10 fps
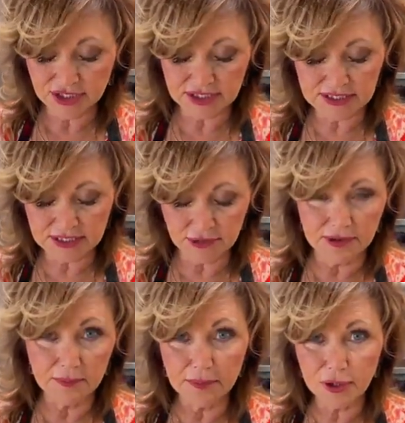Just
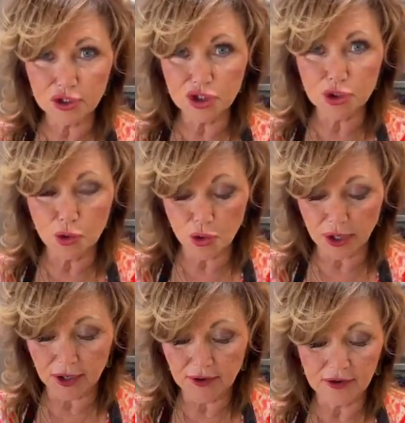put
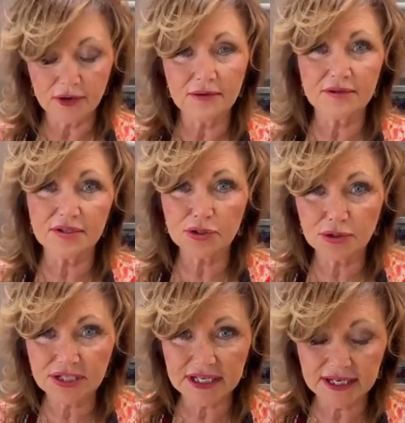your
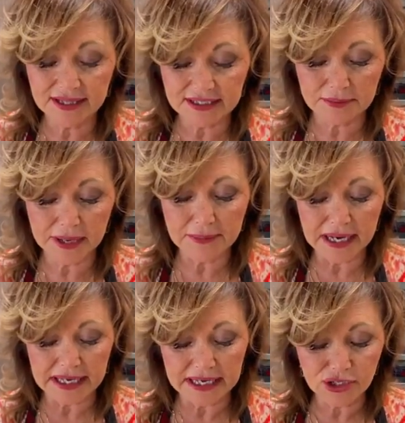tortilla that's
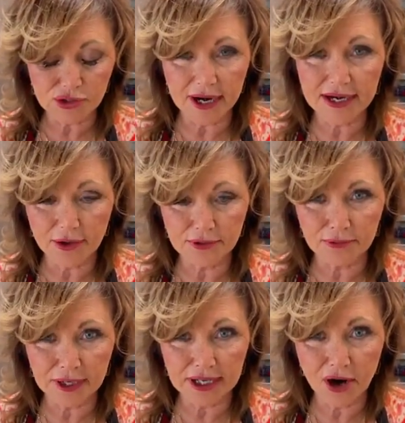maybe a little dried
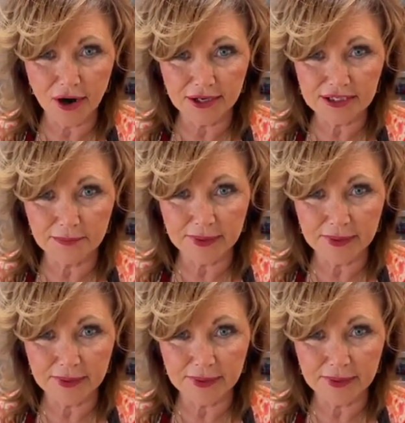out and really hard